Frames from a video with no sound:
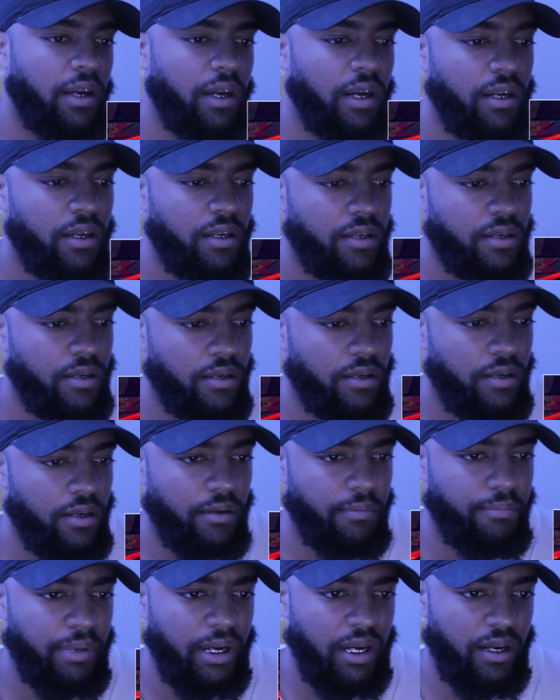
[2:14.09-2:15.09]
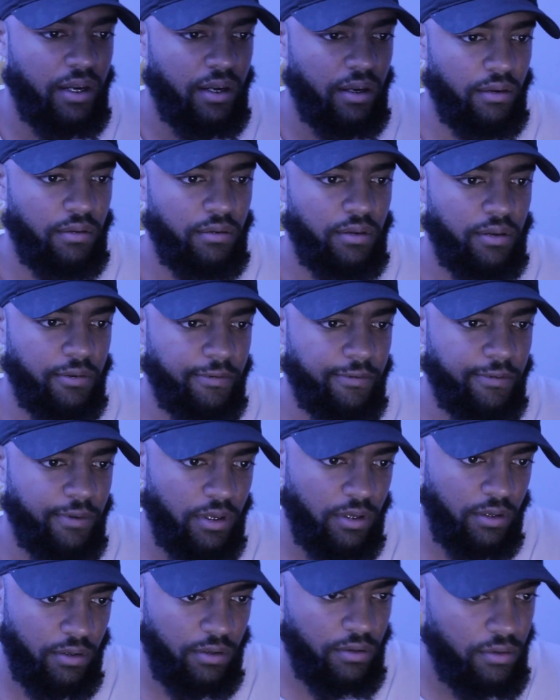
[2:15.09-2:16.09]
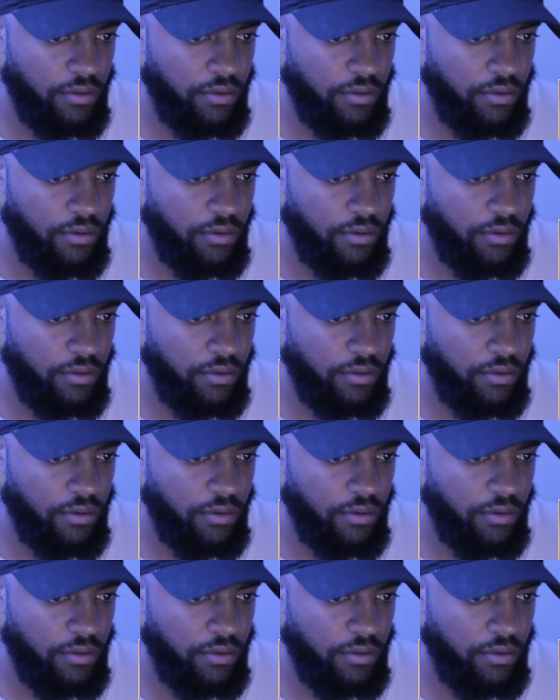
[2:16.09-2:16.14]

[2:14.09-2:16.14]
Asian Doll bad. What the fuck?